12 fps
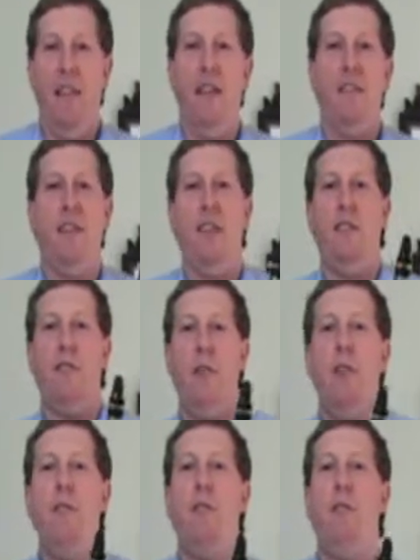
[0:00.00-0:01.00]
Listening is the
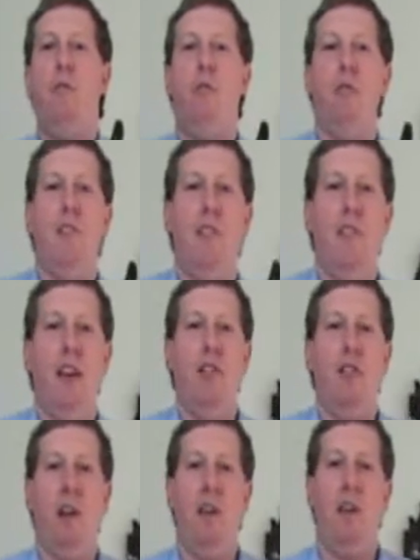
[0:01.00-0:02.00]
most important thing
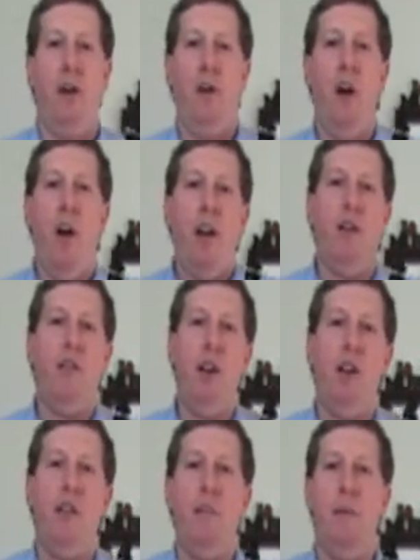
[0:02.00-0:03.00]
you can do. You
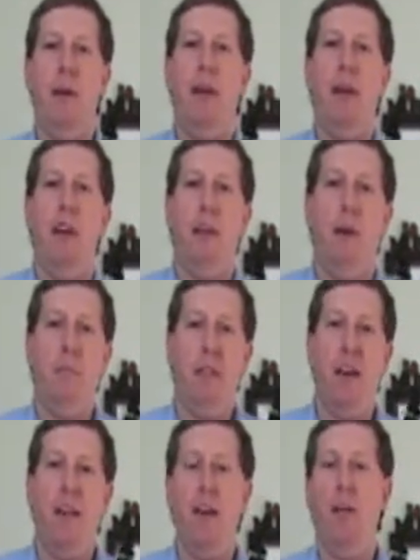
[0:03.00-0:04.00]
need to be
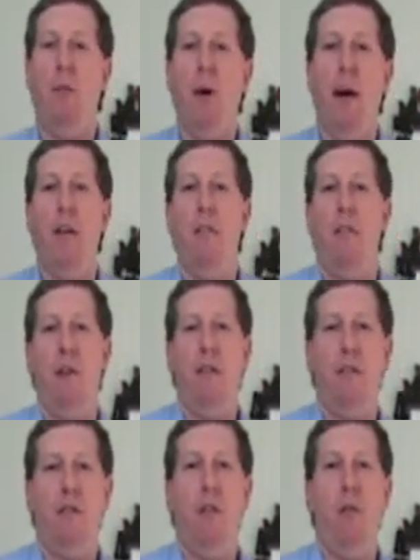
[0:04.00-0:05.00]
completely aware of
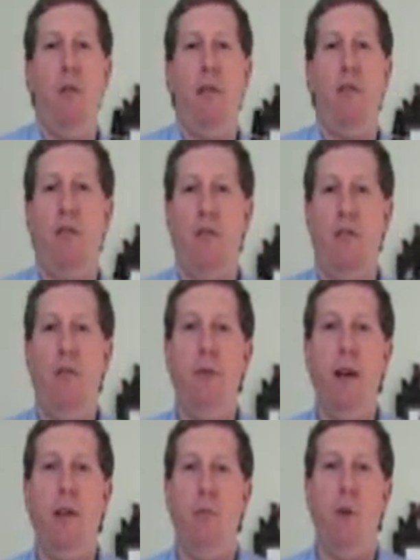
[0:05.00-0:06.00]
what the soloist is
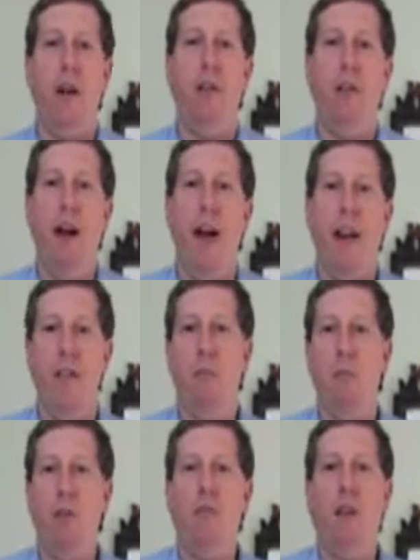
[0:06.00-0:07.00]
doing and where they're at in
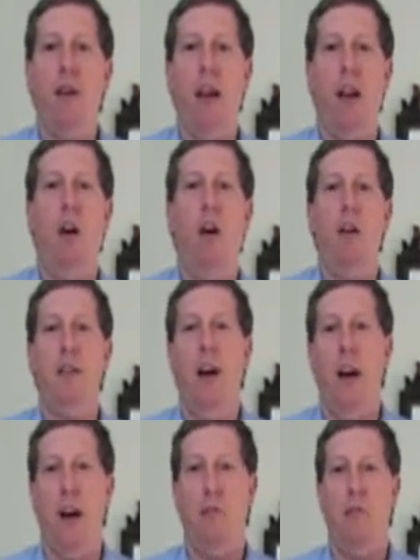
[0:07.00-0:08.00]
the music at all
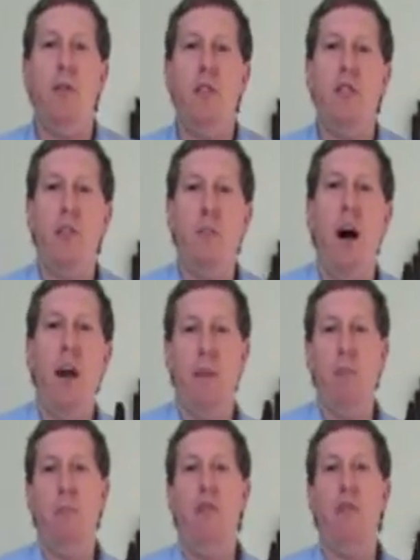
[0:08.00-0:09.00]
times. Which is why
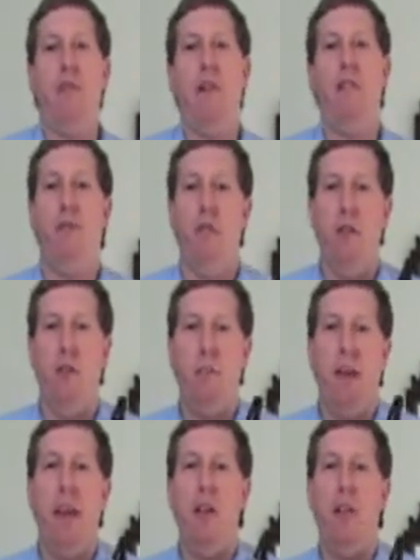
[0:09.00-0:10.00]
the music for
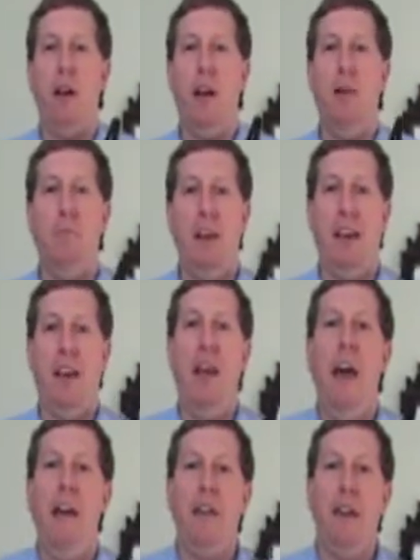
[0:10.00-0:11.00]
piano accompanying
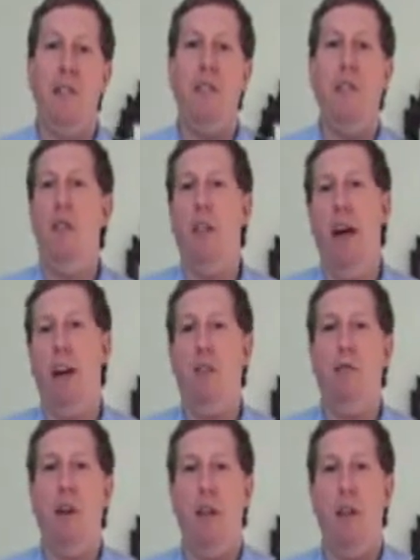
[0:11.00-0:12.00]
doesn't look like
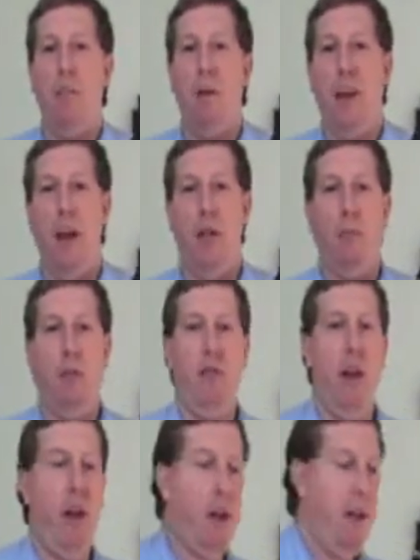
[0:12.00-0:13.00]
your regular piano
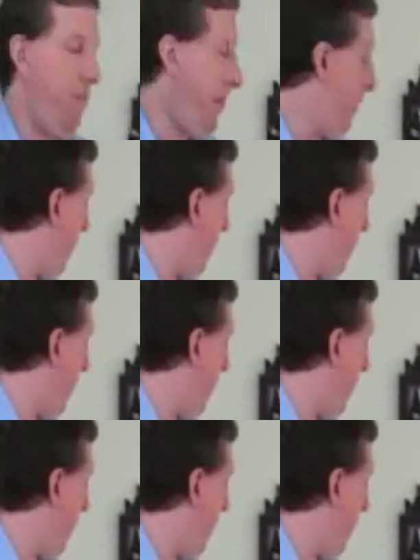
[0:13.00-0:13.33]
music. Let me